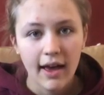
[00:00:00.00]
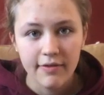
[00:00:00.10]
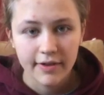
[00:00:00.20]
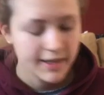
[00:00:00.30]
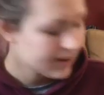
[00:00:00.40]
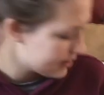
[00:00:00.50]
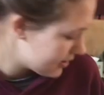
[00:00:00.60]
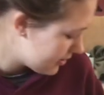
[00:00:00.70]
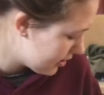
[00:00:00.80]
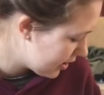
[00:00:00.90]
every
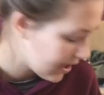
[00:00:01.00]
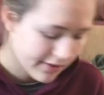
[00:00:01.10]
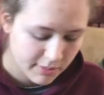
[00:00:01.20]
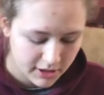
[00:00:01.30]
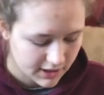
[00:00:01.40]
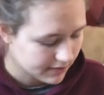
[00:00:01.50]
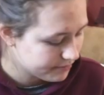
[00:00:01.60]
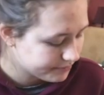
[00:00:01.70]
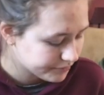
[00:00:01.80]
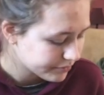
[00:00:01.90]
tense, or in every person.
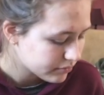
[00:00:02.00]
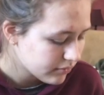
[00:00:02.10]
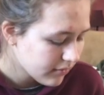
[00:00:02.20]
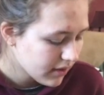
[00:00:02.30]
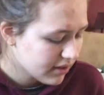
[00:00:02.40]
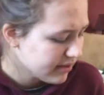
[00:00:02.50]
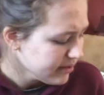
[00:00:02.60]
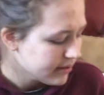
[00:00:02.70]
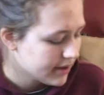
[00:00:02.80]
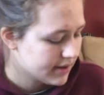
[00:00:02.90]

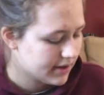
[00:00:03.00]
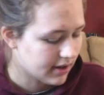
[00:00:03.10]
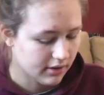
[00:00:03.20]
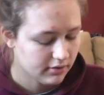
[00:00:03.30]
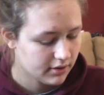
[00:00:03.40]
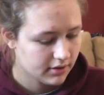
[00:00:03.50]
So